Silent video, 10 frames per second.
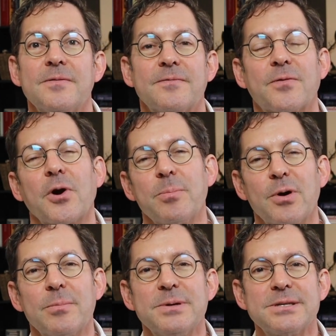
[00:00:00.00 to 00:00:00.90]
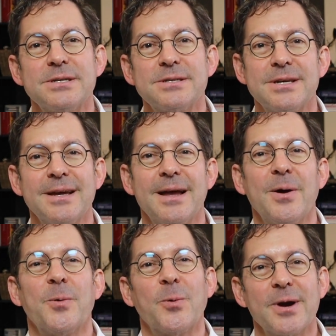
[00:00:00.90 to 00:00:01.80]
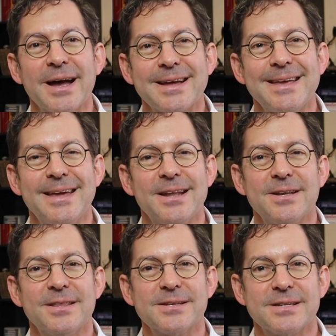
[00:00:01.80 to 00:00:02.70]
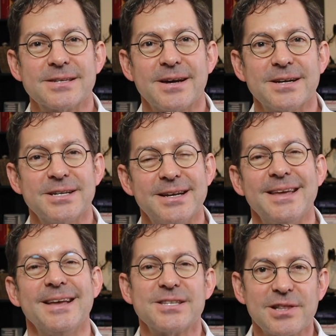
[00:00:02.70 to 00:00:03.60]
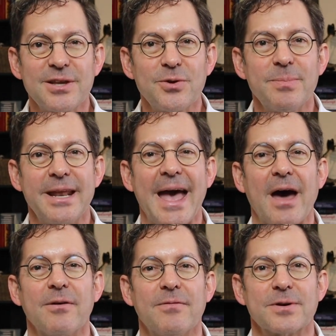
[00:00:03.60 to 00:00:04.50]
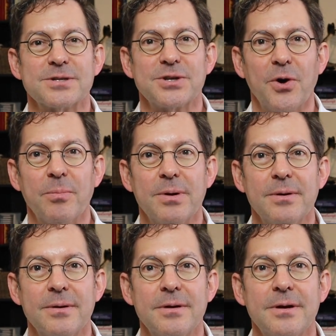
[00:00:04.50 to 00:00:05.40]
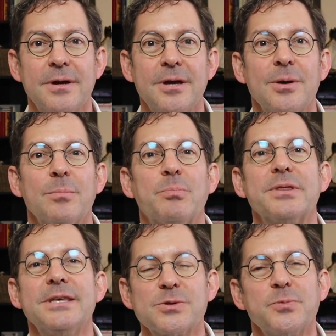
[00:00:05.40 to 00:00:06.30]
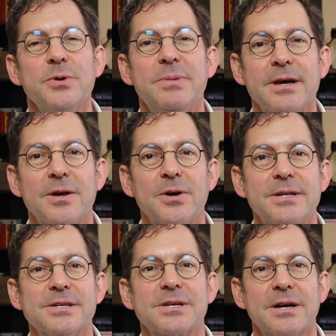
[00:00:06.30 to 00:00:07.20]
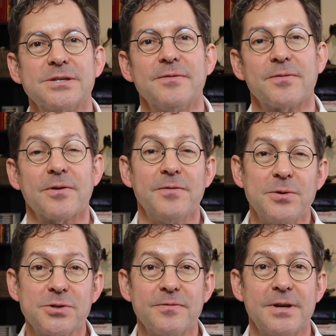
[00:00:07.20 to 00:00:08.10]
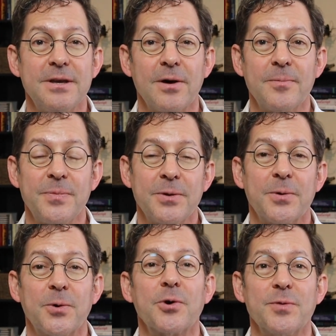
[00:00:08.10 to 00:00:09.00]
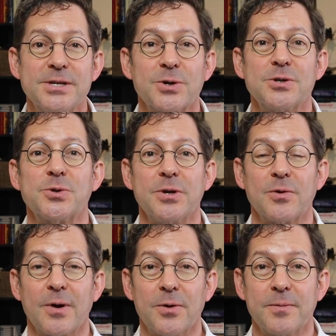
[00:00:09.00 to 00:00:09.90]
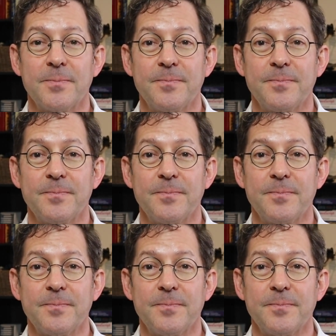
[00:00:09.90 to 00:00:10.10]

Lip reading: For our purposes, we're not going to get into this discussion. It's a little bit out of our scope. But this would be a good discussion for a future video or research on your own.